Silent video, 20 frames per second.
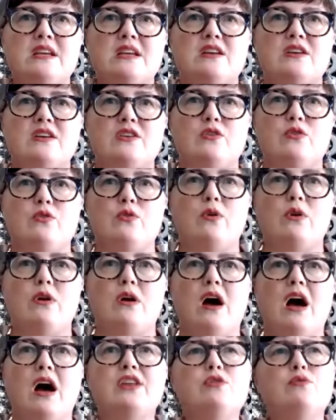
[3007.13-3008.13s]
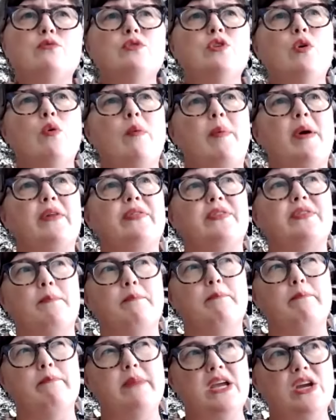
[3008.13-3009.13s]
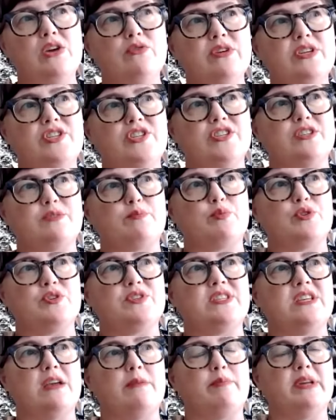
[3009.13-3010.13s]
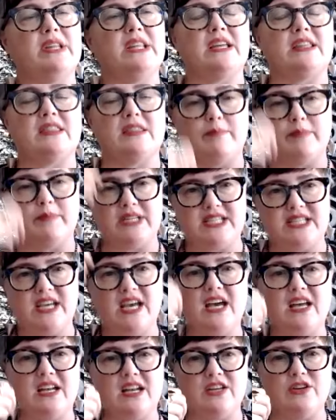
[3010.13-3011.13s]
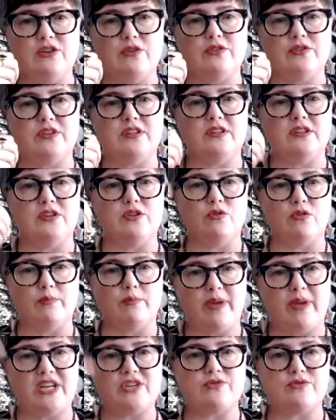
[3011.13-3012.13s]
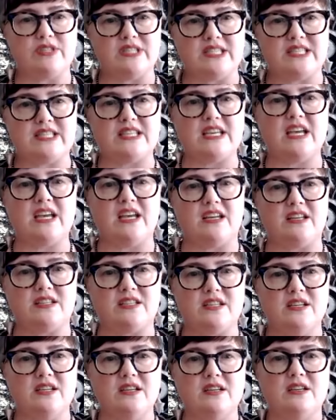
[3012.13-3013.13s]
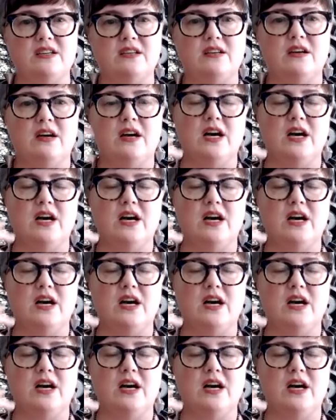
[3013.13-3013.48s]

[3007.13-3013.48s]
I don't know about the marriages per se, but like the Met Tet, I know that your patron saint um,